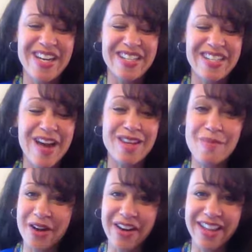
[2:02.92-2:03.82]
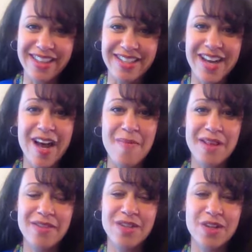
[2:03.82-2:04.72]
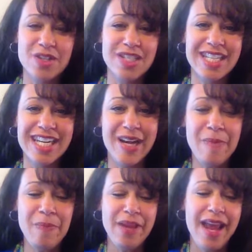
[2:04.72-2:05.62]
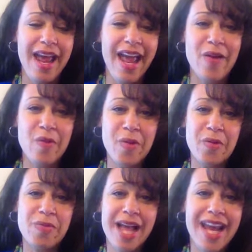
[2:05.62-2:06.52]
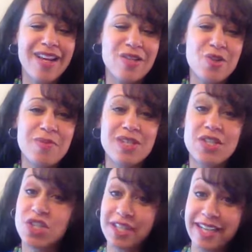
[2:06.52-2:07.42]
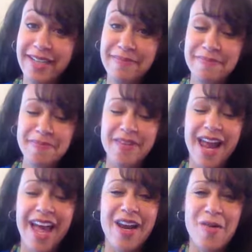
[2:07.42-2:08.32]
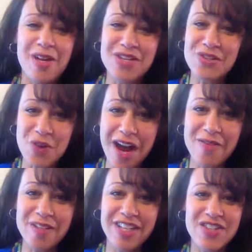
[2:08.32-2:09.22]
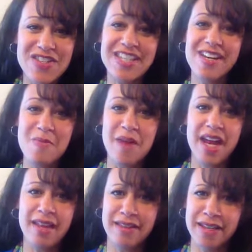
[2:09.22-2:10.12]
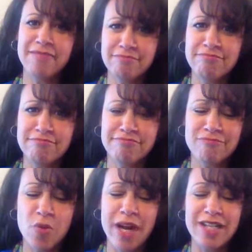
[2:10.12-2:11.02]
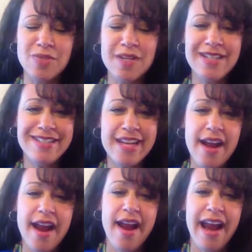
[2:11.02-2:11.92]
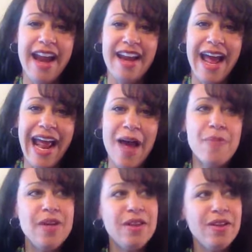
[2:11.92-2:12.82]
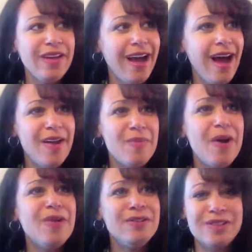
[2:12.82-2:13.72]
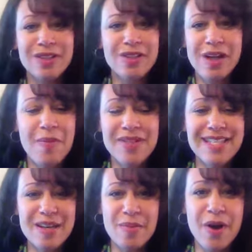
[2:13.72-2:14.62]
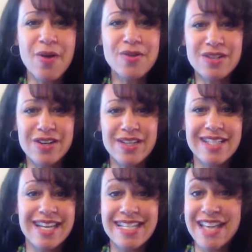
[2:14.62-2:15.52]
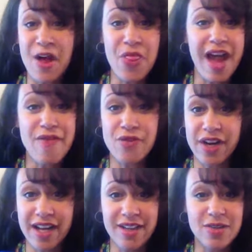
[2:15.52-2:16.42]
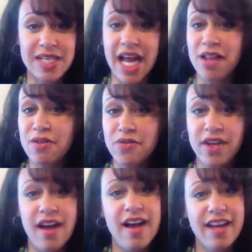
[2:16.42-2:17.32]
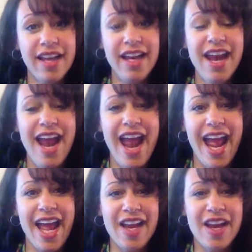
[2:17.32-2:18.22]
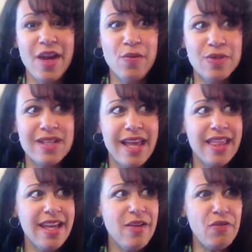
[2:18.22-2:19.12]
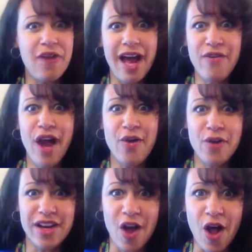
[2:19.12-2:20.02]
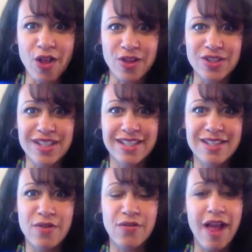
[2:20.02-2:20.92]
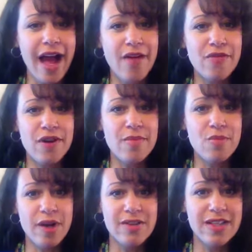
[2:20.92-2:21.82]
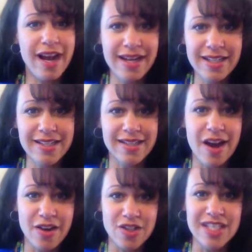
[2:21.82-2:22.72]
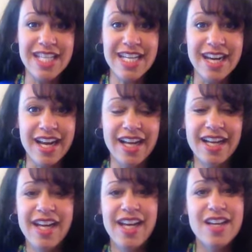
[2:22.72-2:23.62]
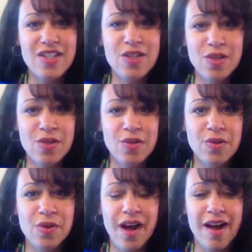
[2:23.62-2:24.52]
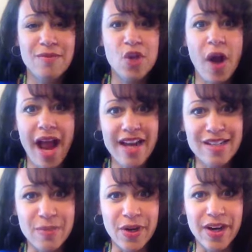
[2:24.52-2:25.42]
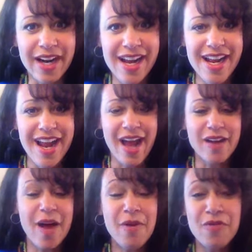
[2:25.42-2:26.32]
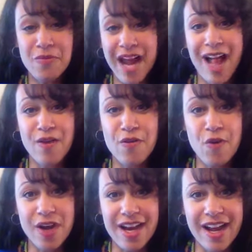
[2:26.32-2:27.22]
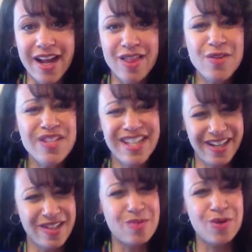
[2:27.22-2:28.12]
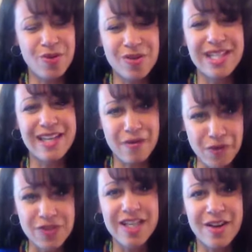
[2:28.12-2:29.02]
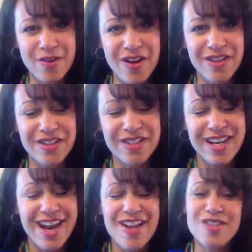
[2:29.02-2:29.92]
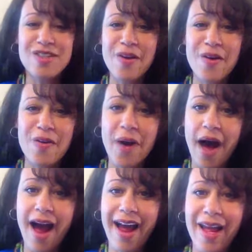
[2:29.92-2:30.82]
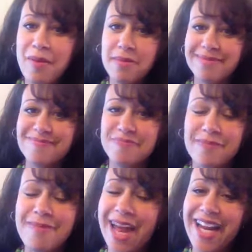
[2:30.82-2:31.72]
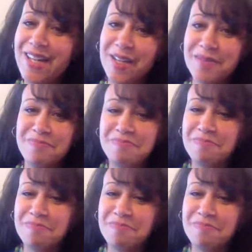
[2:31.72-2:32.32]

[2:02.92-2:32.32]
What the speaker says: South America at the time. I lived in Argentina. And we were planning a trip to Chile. And I went to the travel agency to make the arrangements. And I happened to look up and see a poster. It said South Africa. There was an elephant on it. And it was, I think, $500 to fly from Buenos Aires, Argentina, to Johannesburg. And coming from California, those tickets were always like $1,500. So I made the